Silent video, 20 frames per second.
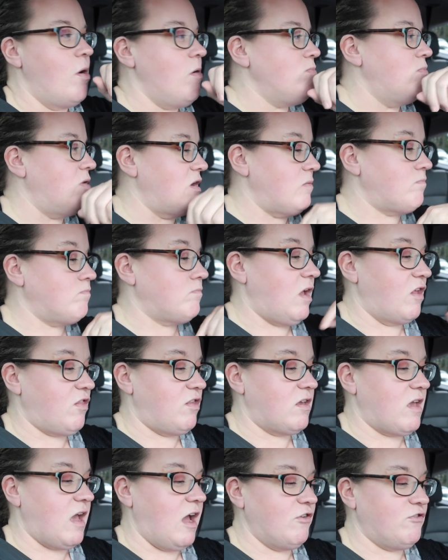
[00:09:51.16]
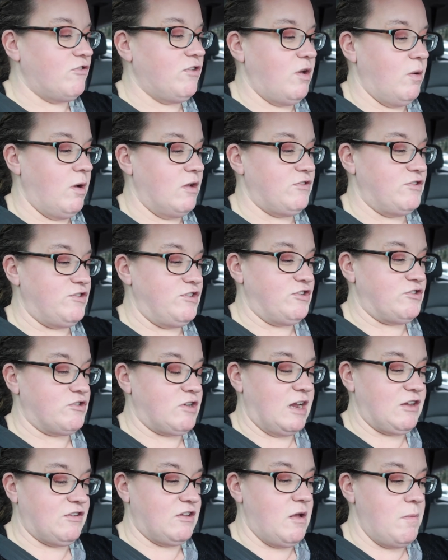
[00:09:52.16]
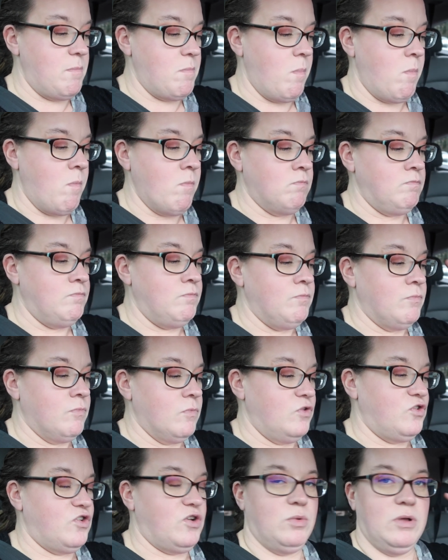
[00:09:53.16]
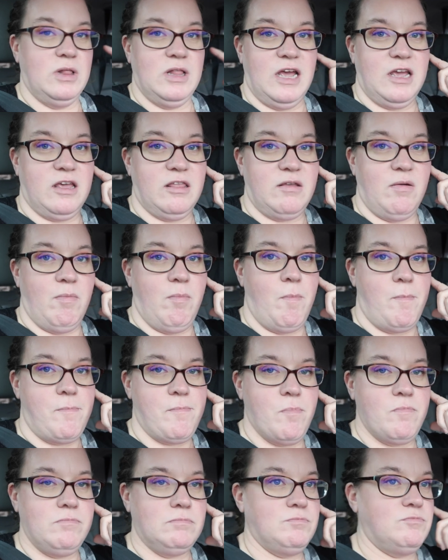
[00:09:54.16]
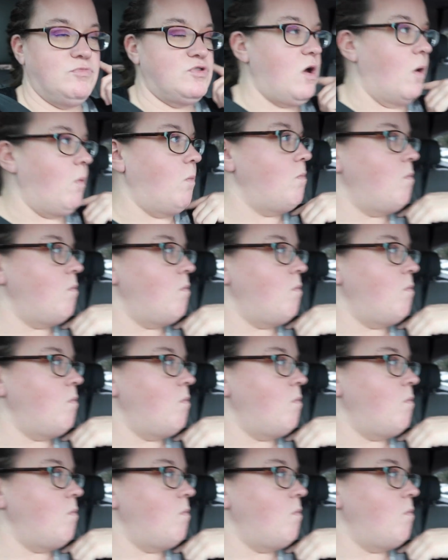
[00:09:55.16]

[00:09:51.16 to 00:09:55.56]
But I think Ashley, once she tries them, she will like them. So,